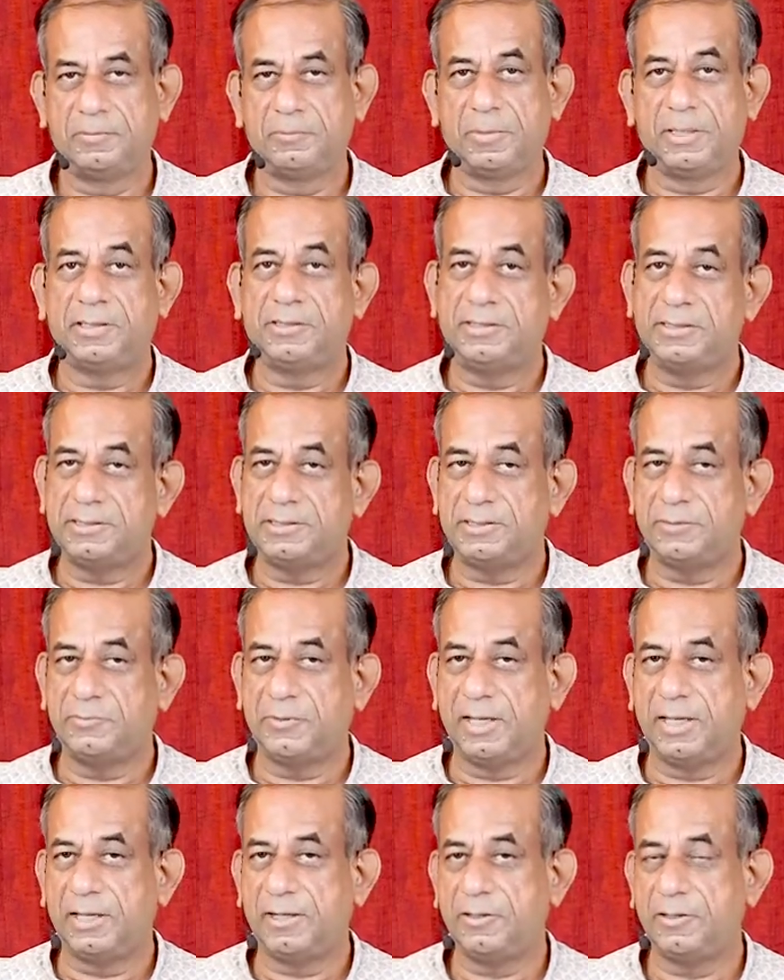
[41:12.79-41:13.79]
But this is
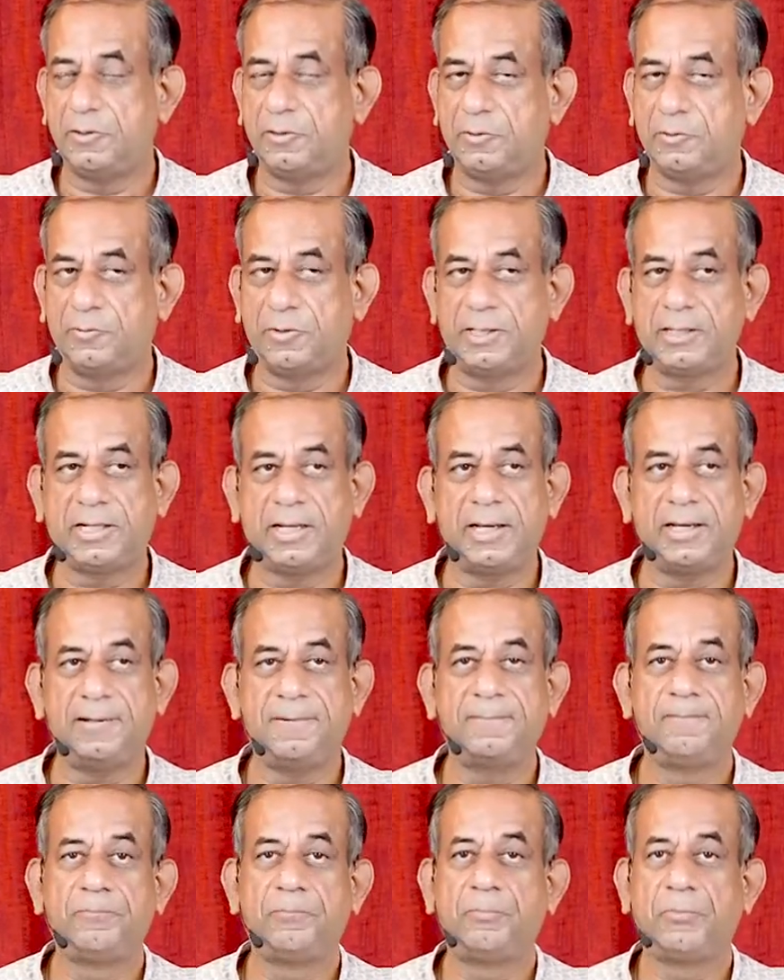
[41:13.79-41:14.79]
where, you know, one
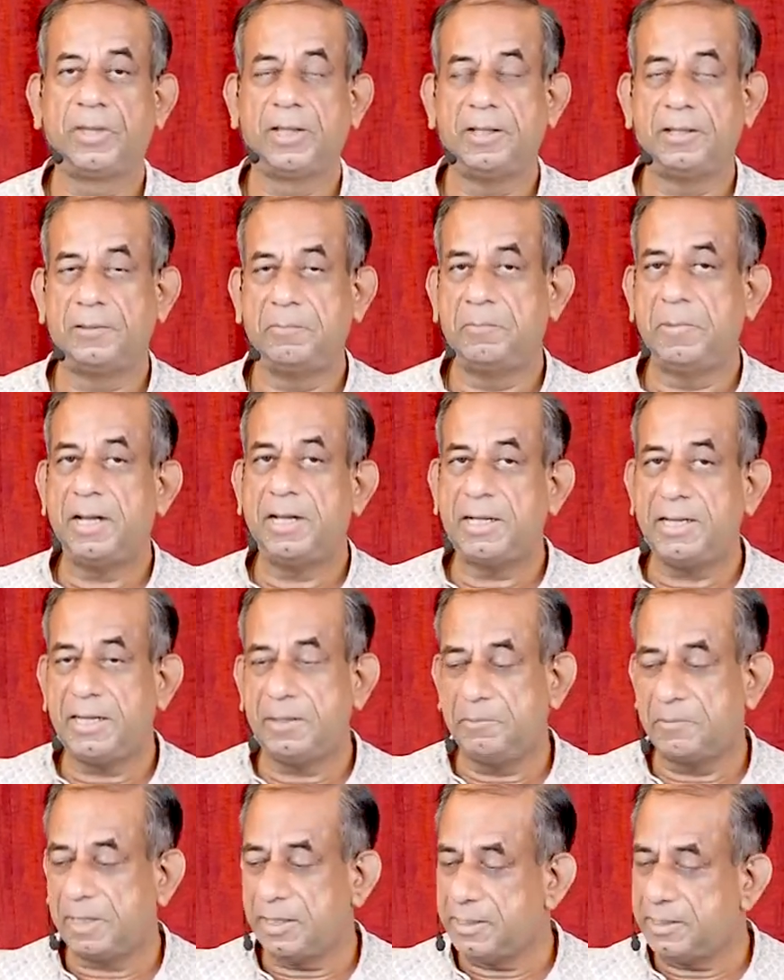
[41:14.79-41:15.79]
can.
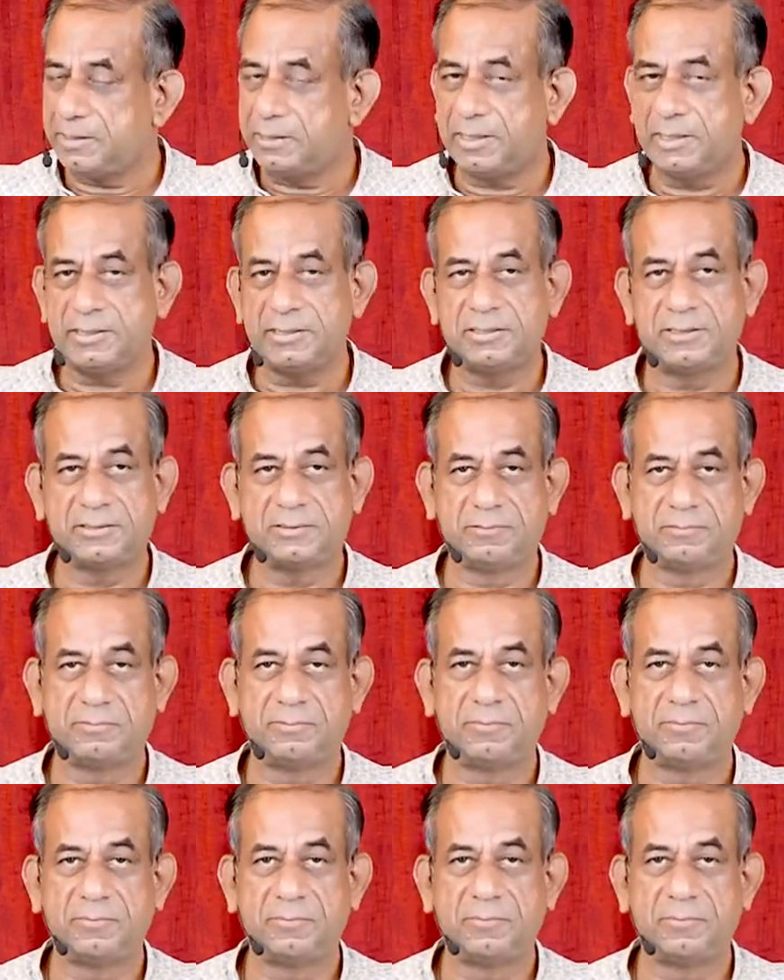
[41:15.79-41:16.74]
Many, many things